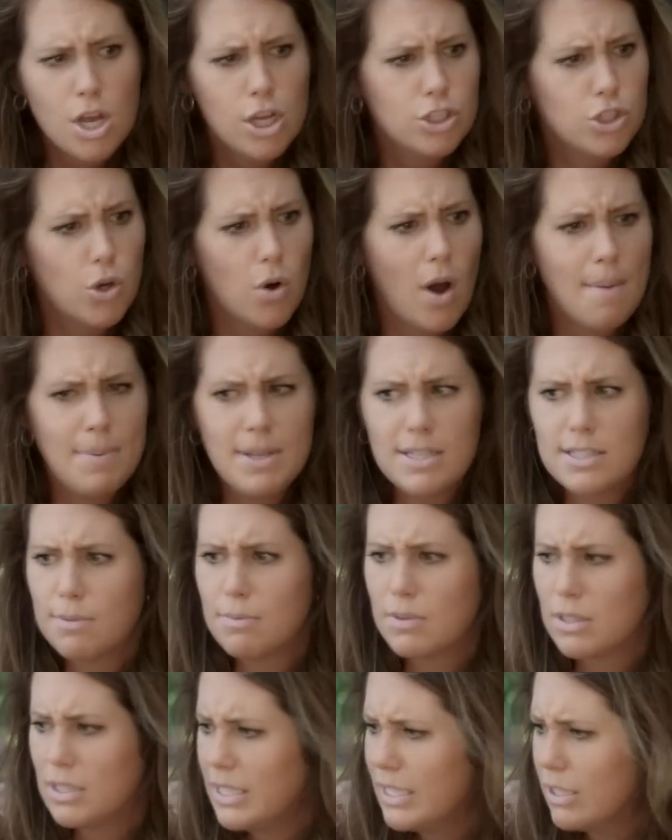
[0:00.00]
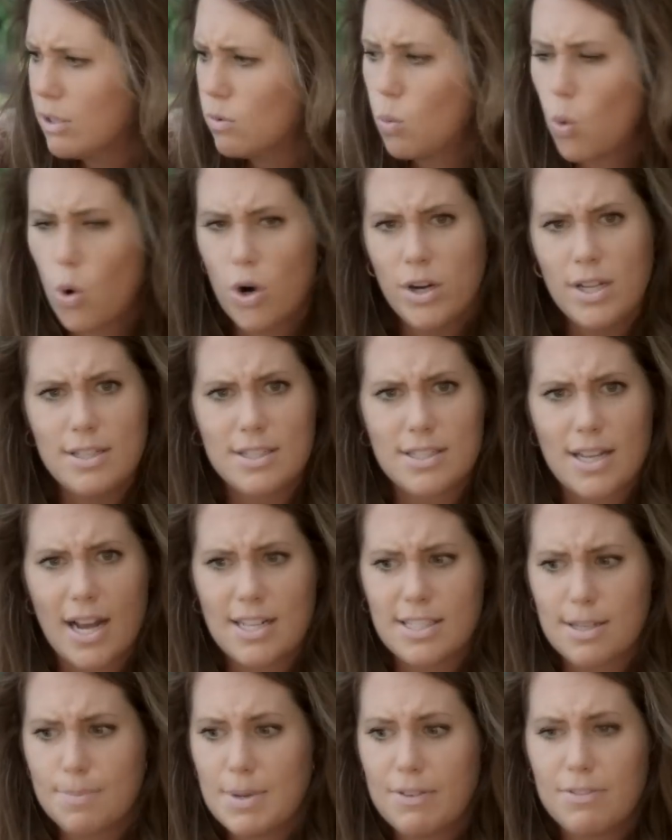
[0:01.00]
So, I mean, some clear warning
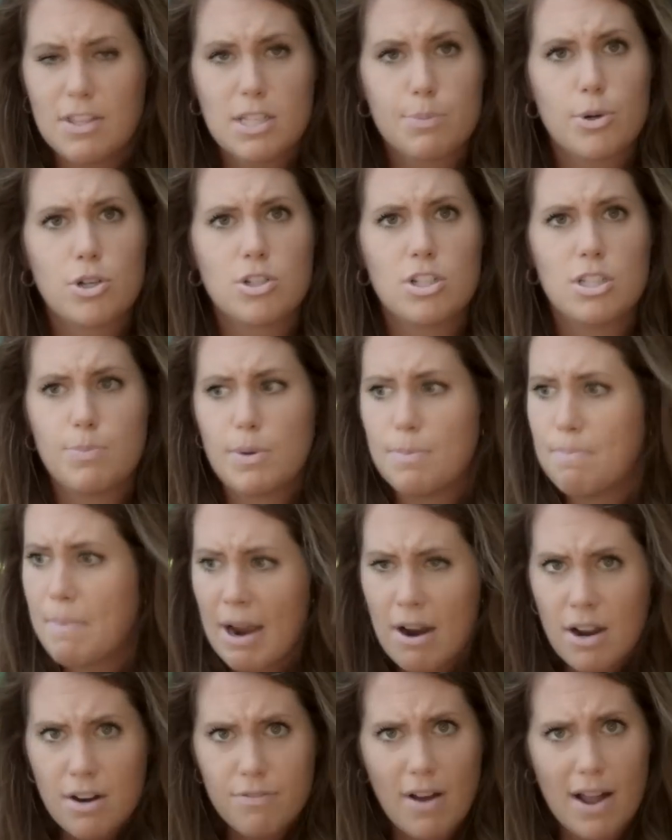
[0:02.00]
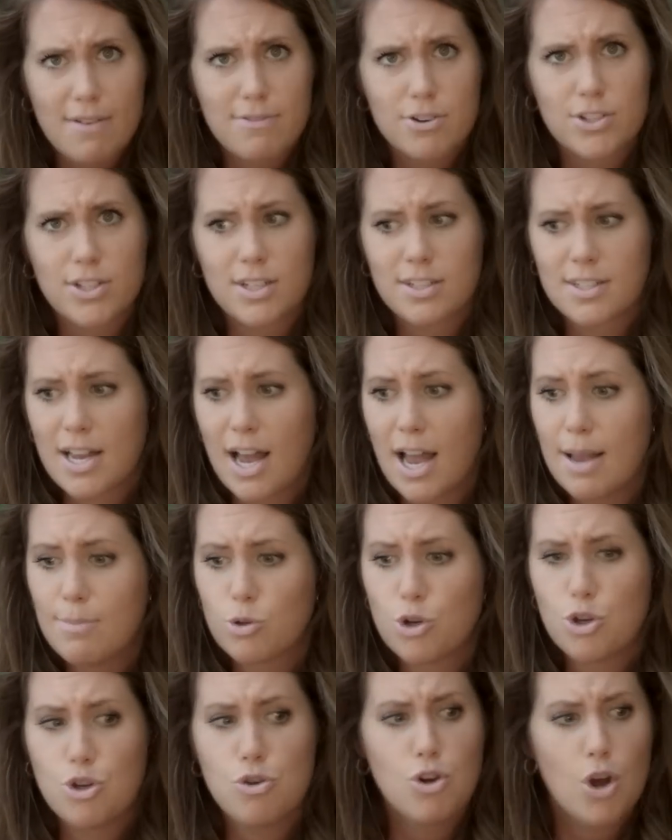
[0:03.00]
signs. I mean, if this person's been married 5 or 6
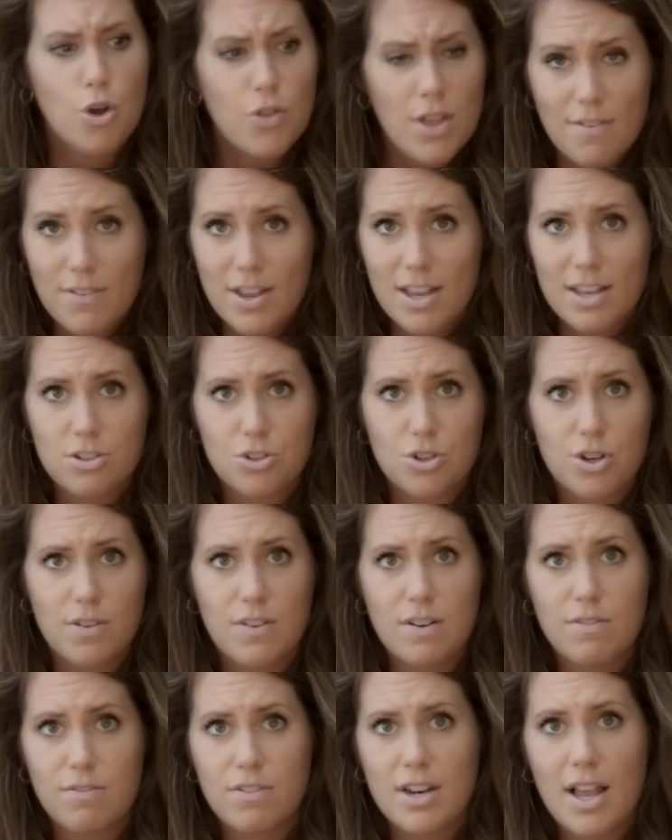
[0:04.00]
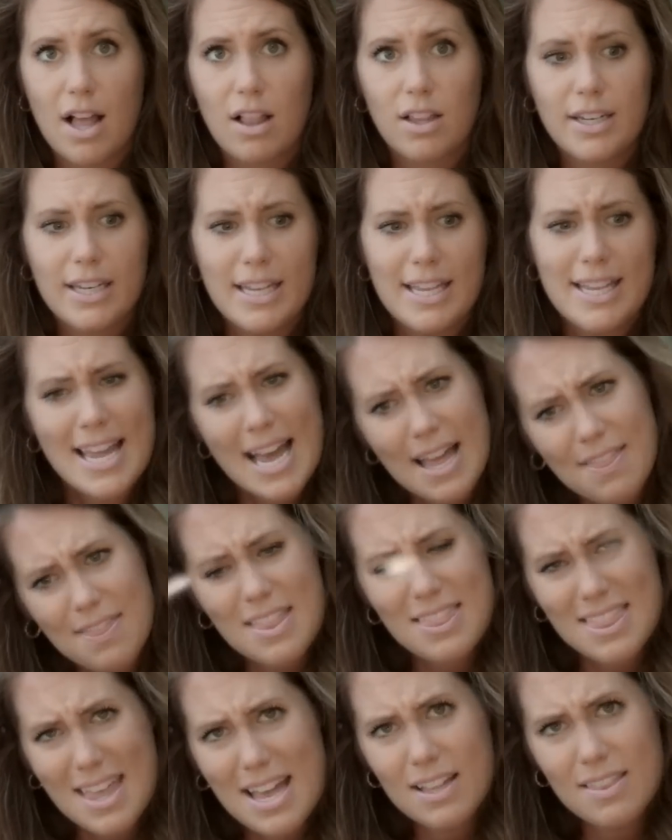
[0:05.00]
times, or they have a history of infidelity, yeah,
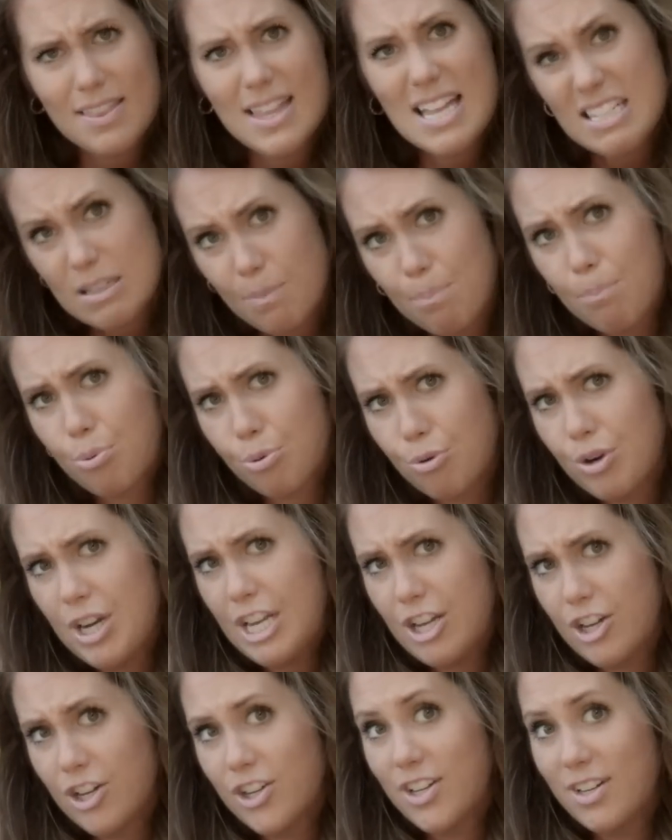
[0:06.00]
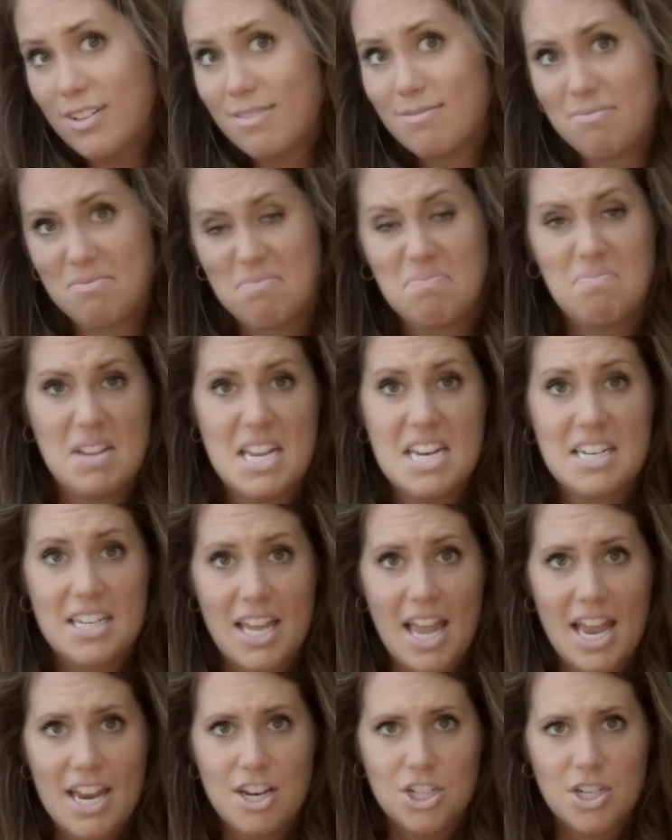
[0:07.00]
that's a pretty good
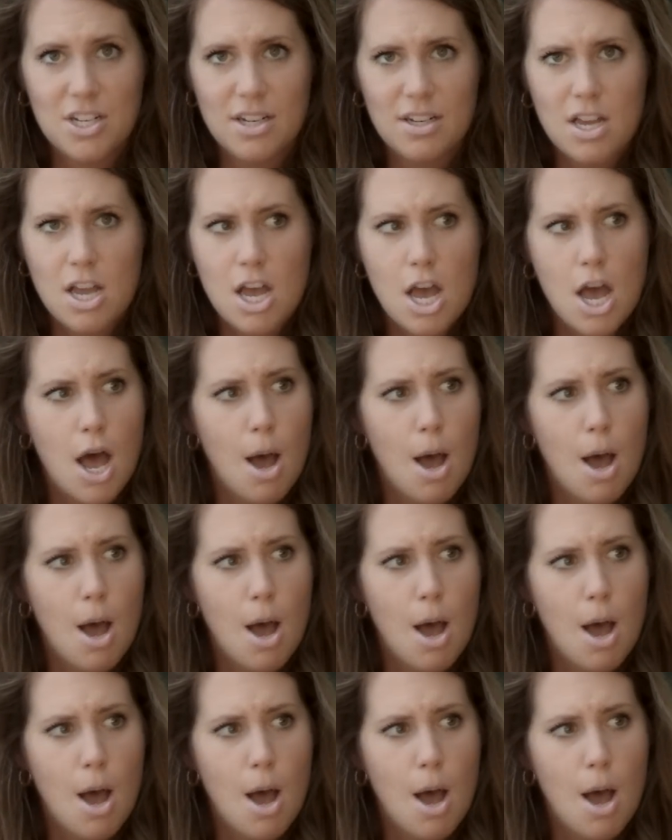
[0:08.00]
indication.